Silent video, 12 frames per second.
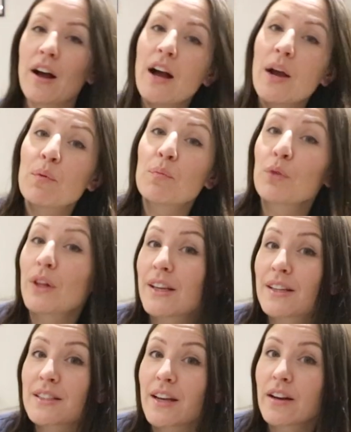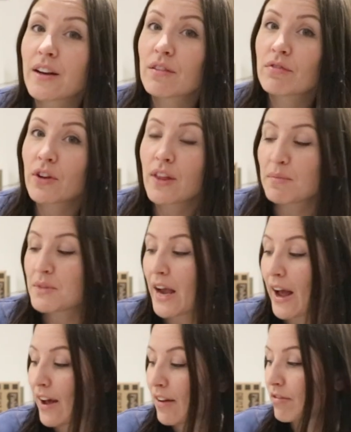I'm really excited for them to
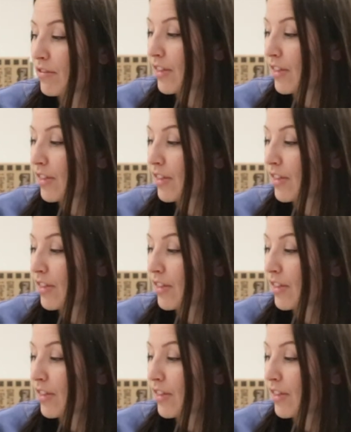have